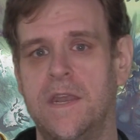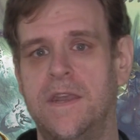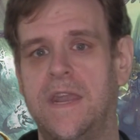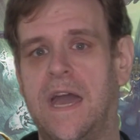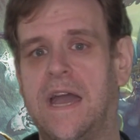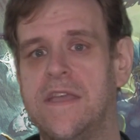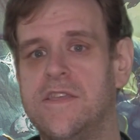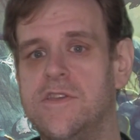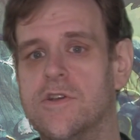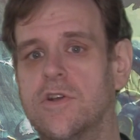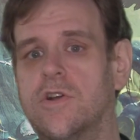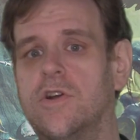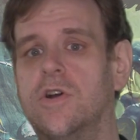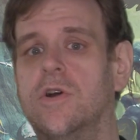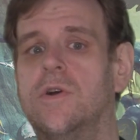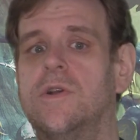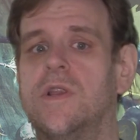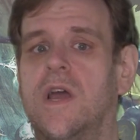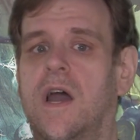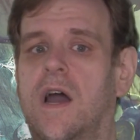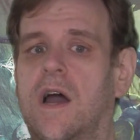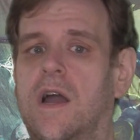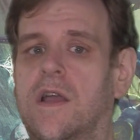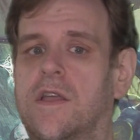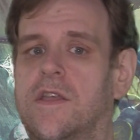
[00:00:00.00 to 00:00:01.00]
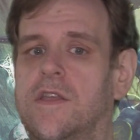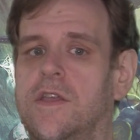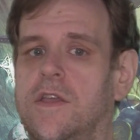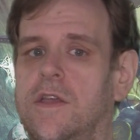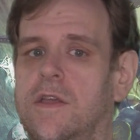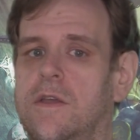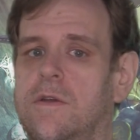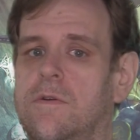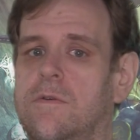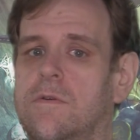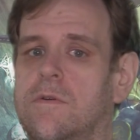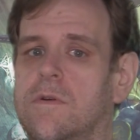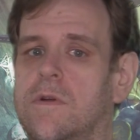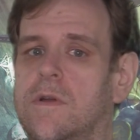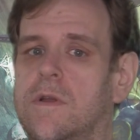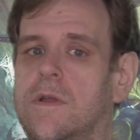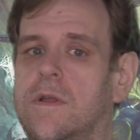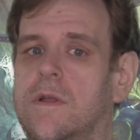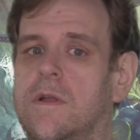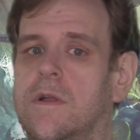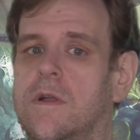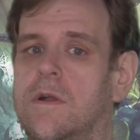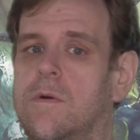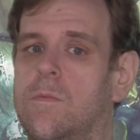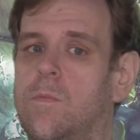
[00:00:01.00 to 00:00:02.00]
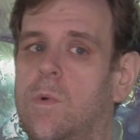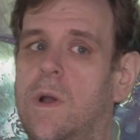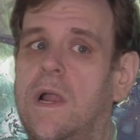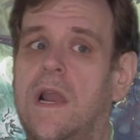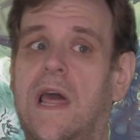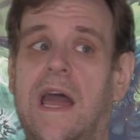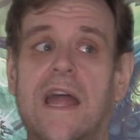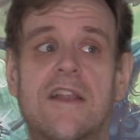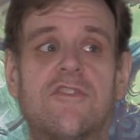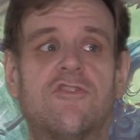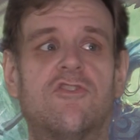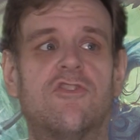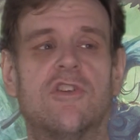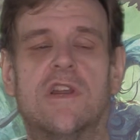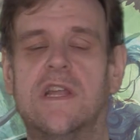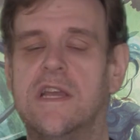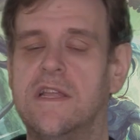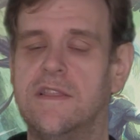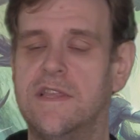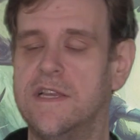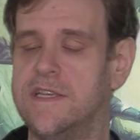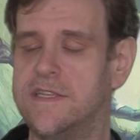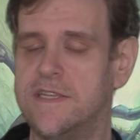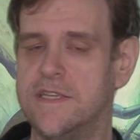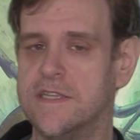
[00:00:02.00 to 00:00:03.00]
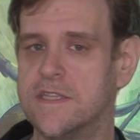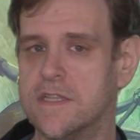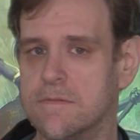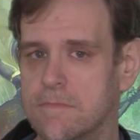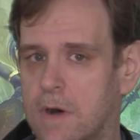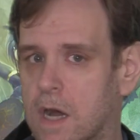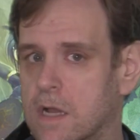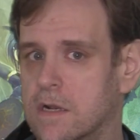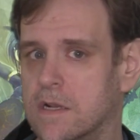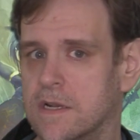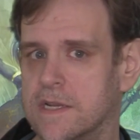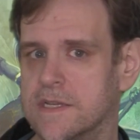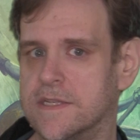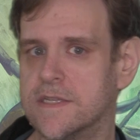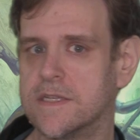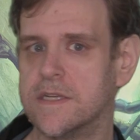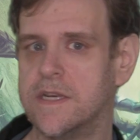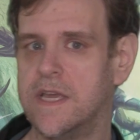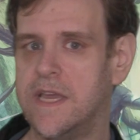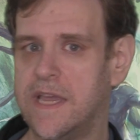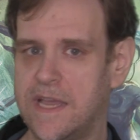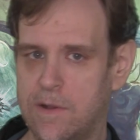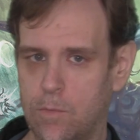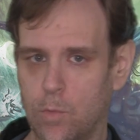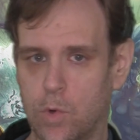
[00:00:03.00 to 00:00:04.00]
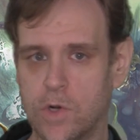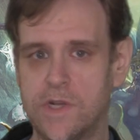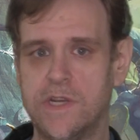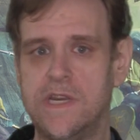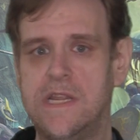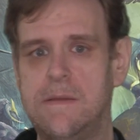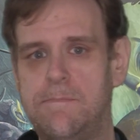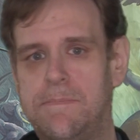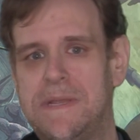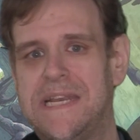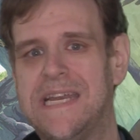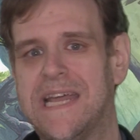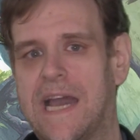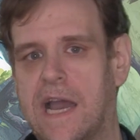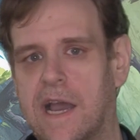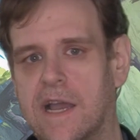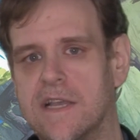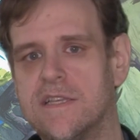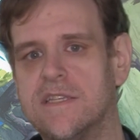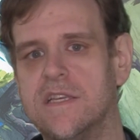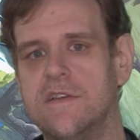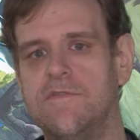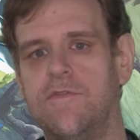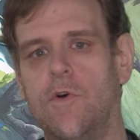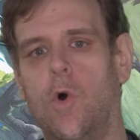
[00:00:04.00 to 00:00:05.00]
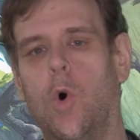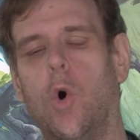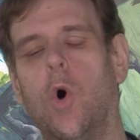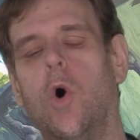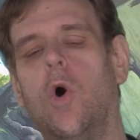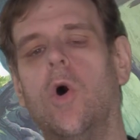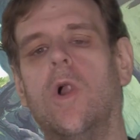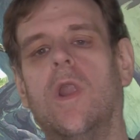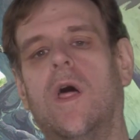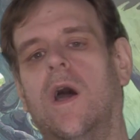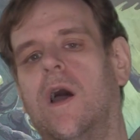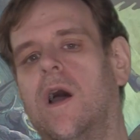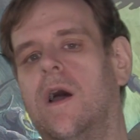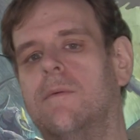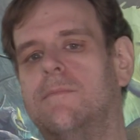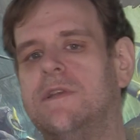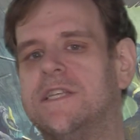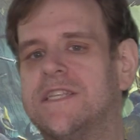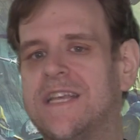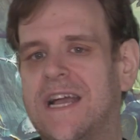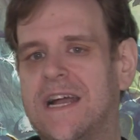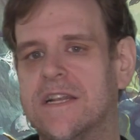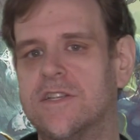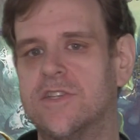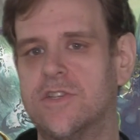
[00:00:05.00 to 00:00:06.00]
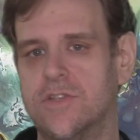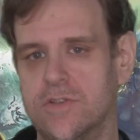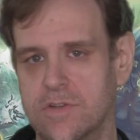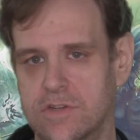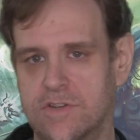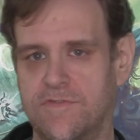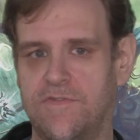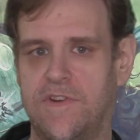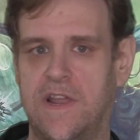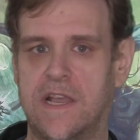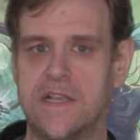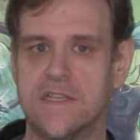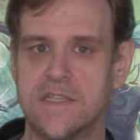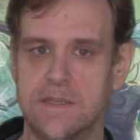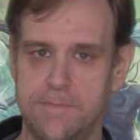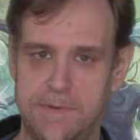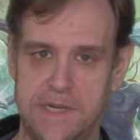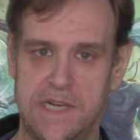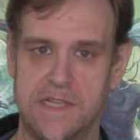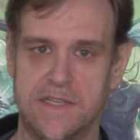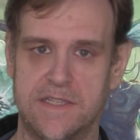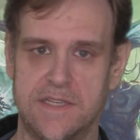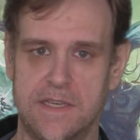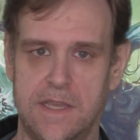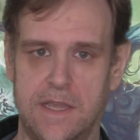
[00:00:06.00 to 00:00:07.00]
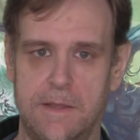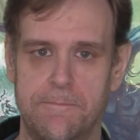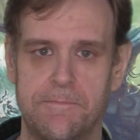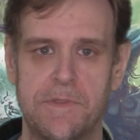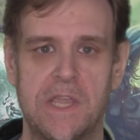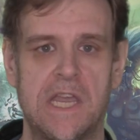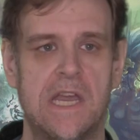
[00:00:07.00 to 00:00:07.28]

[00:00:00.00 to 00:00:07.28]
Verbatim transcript: Now, you could argue, well, actually, this is the model, isn't it? Wouldn't it be nice if all armies had such flexibility?